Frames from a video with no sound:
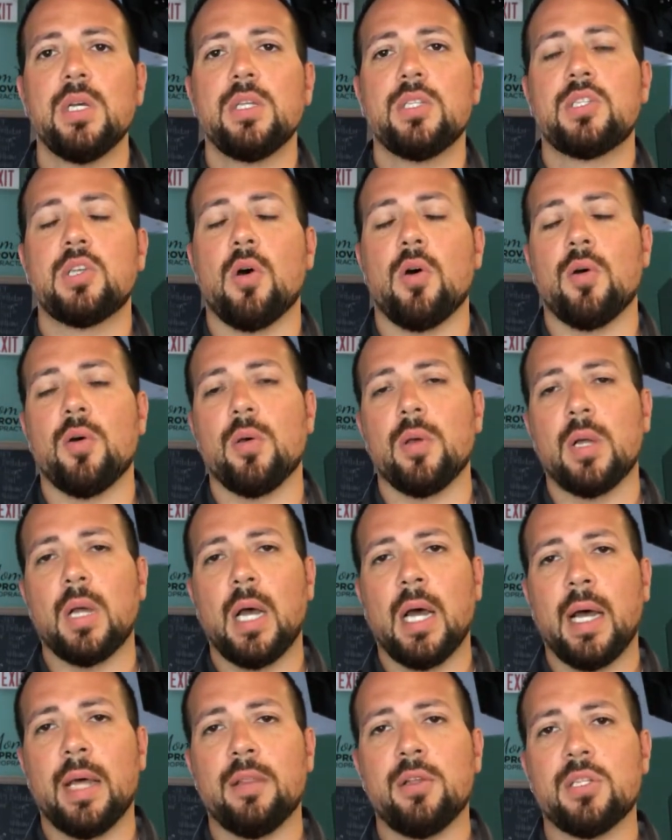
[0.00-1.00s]
So
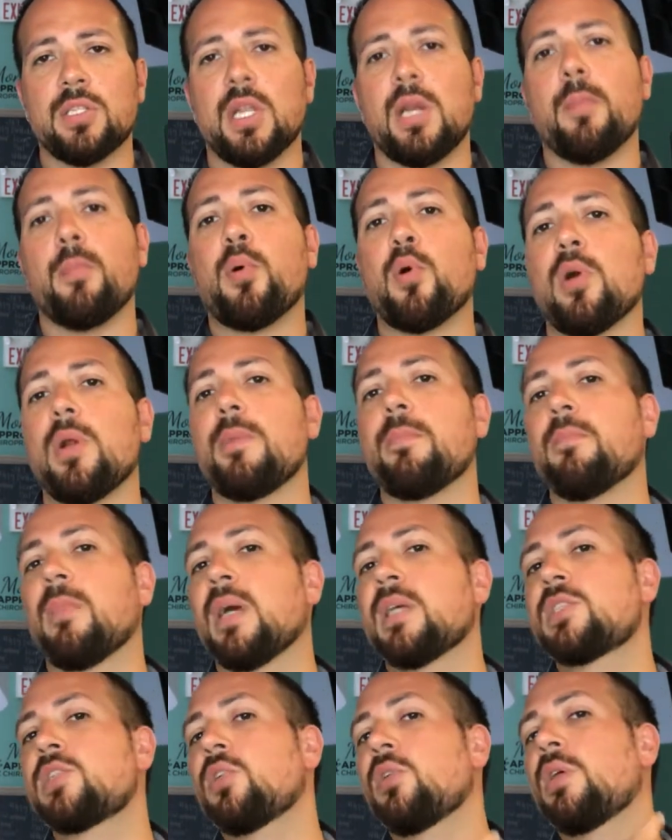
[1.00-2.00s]
there's an important
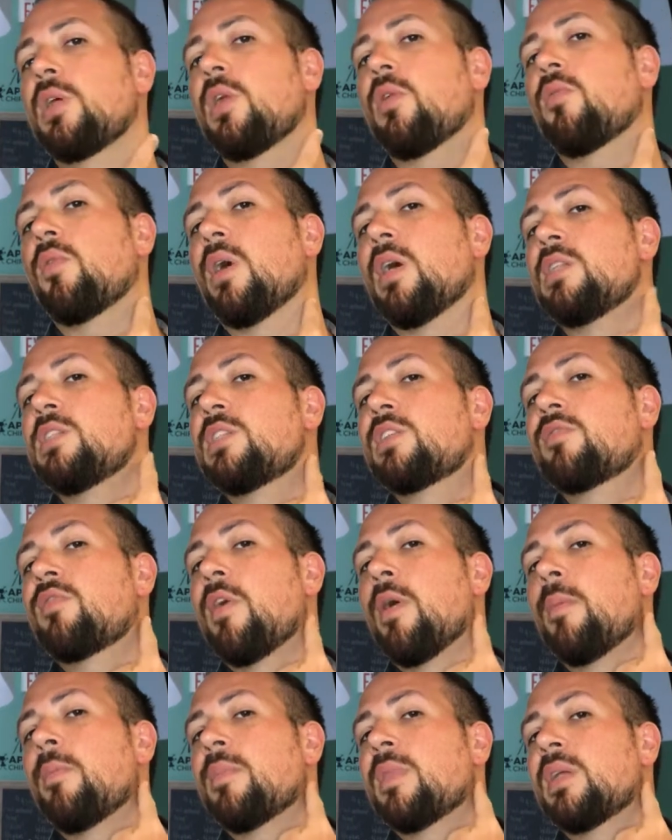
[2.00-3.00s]
muscle and it runs
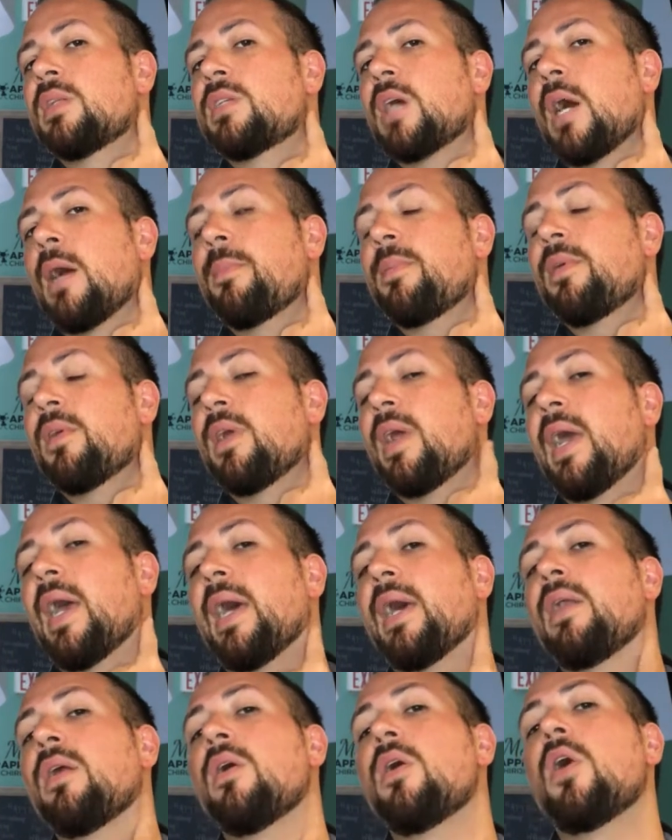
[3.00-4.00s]
from the top of your
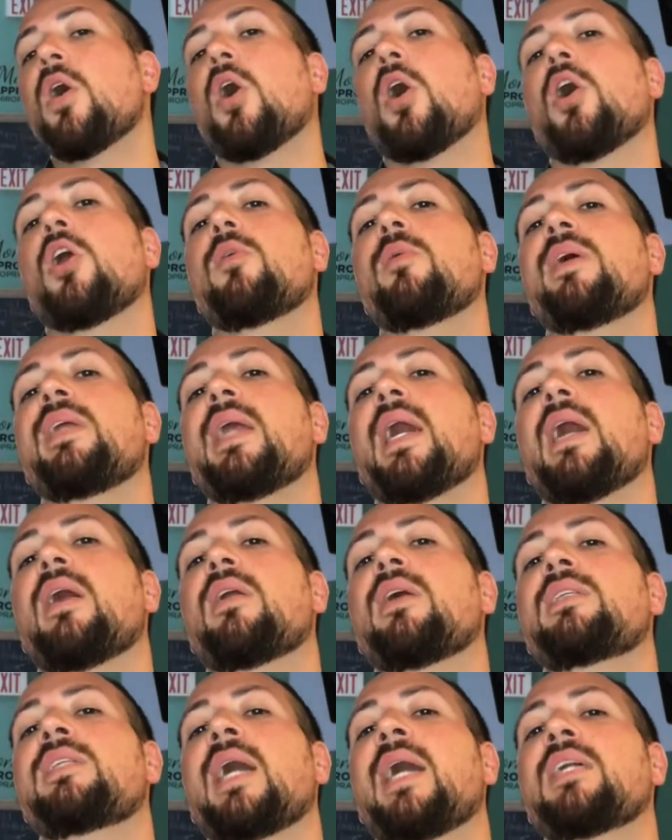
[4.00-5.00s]
head all the way down,
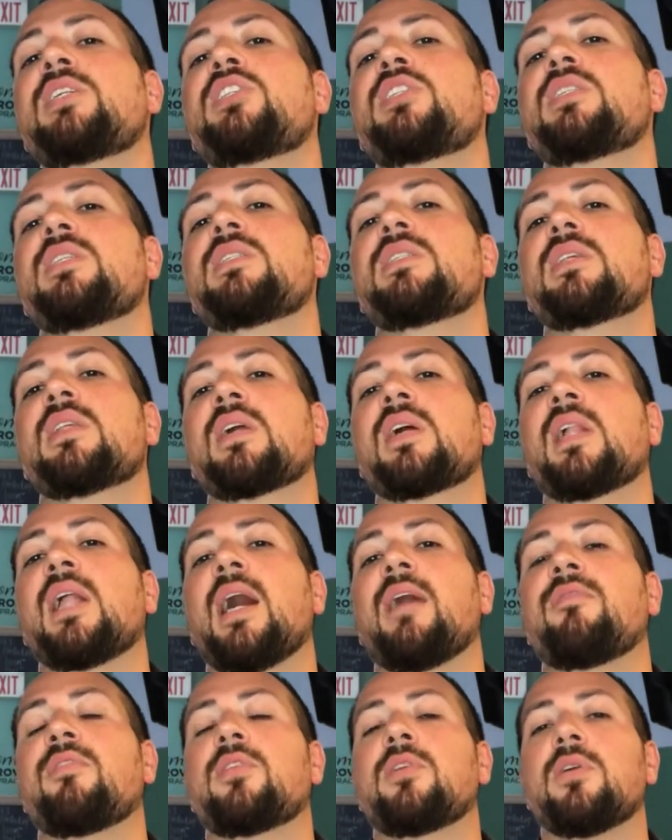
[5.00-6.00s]
attaches into the
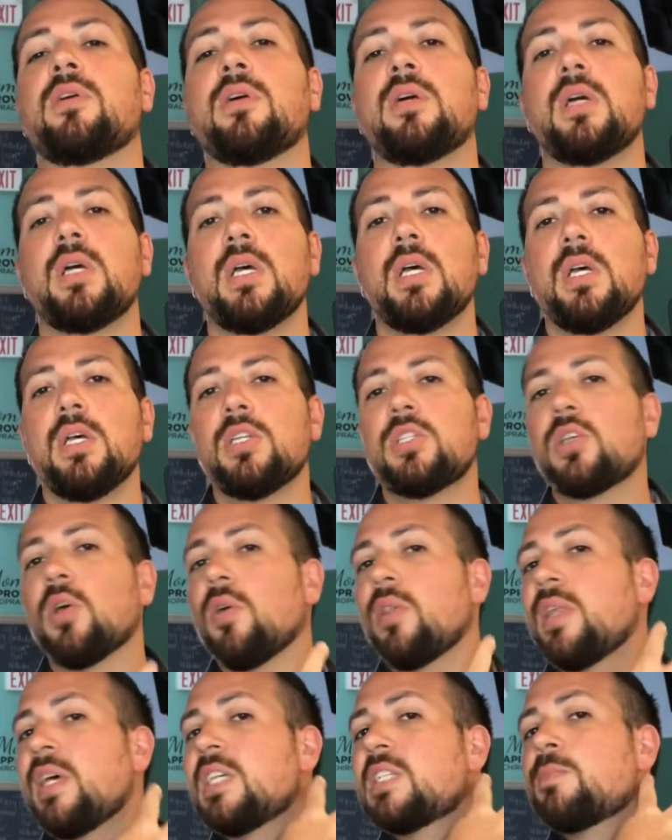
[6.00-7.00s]
clavicle. So
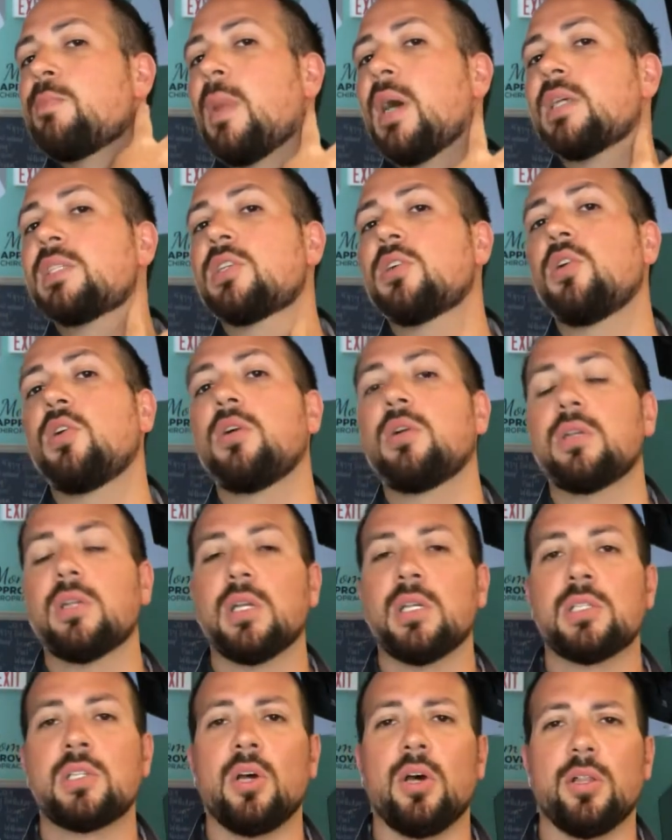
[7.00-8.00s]
this muscle
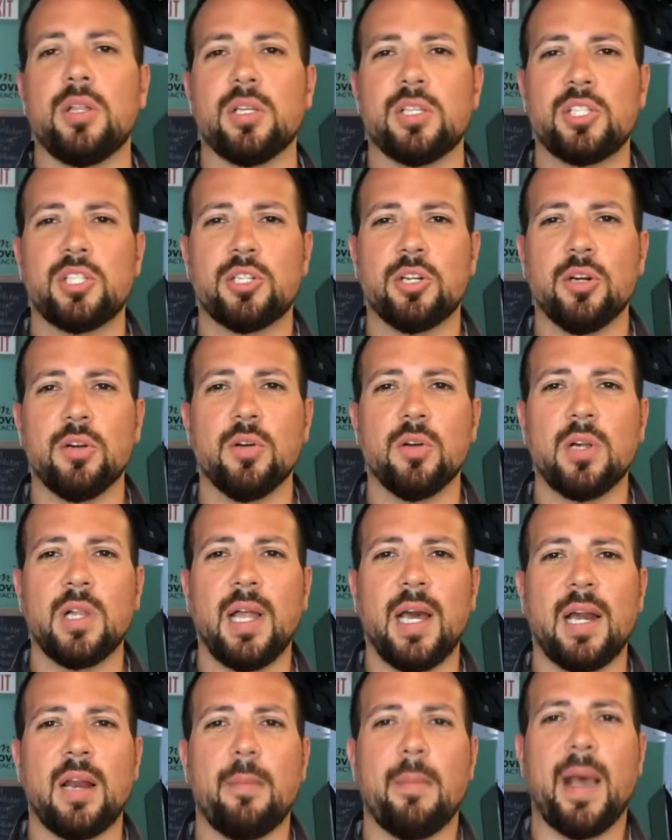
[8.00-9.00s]
is called the
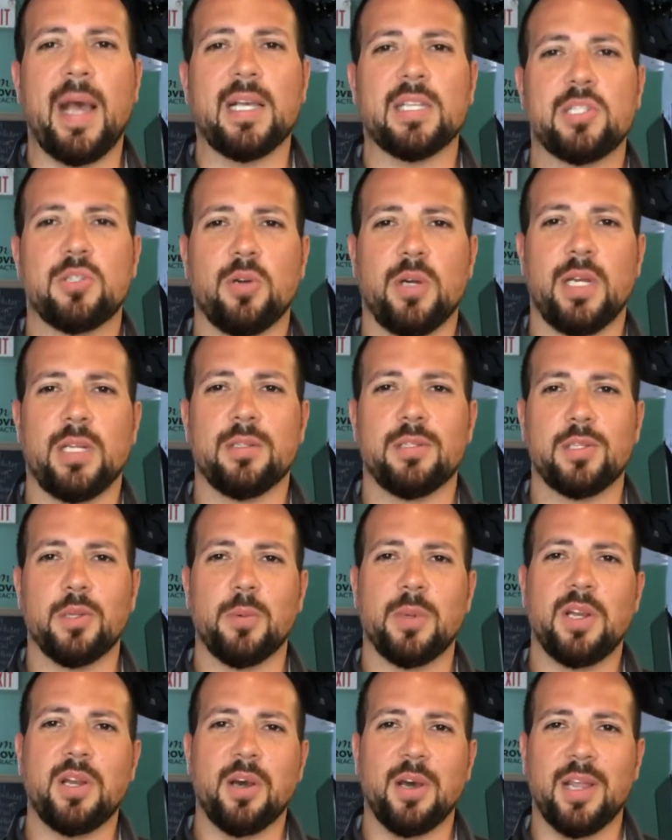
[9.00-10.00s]
sternocleidomastoid. So
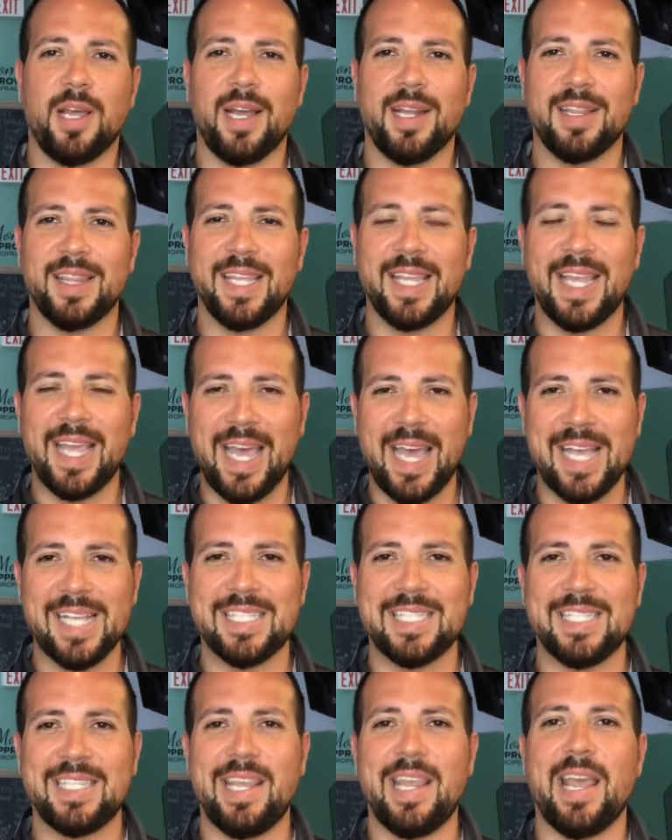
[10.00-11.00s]
we call that the
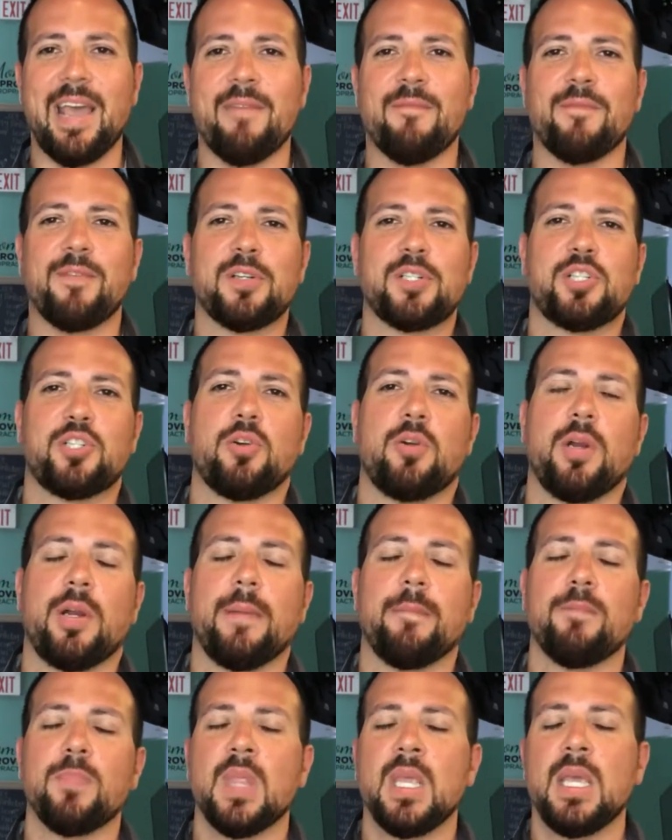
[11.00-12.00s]
SCM for short.